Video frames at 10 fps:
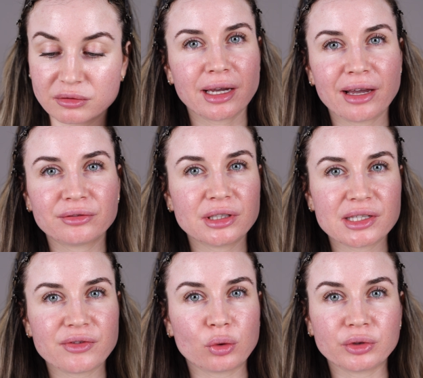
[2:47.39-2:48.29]
I have
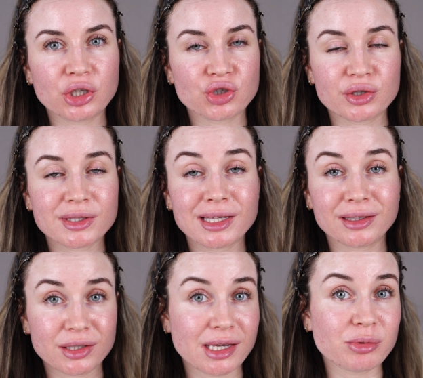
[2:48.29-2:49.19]
these foundations
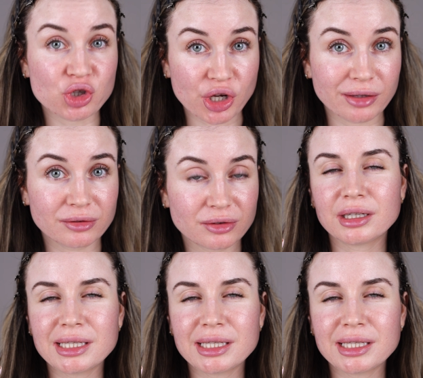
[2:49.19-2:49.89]
in the same shade.